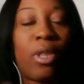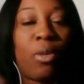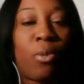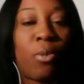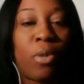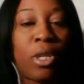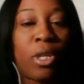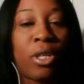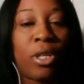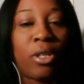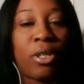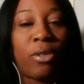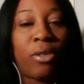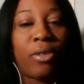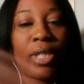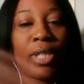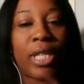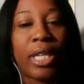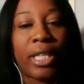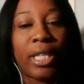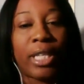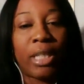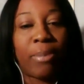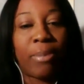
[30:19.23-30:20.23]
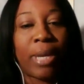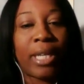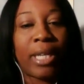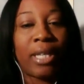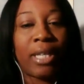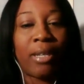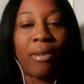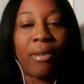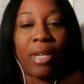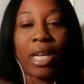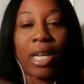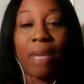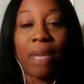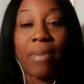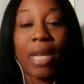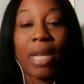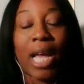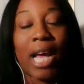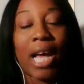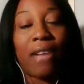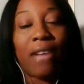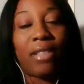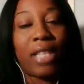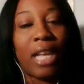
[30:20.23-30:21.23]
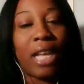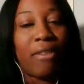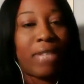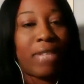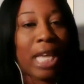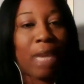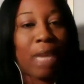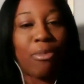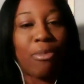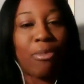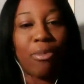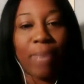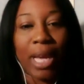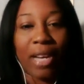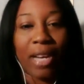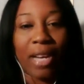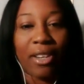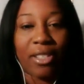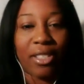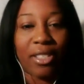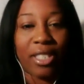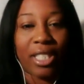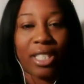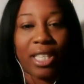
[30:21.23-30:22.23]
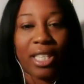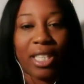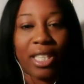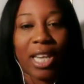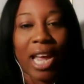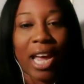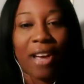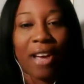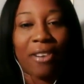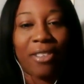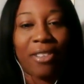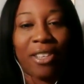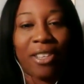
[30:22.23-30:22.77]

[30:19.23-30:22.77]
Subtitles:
the wolves and expecting them to come in the house and have table manners now,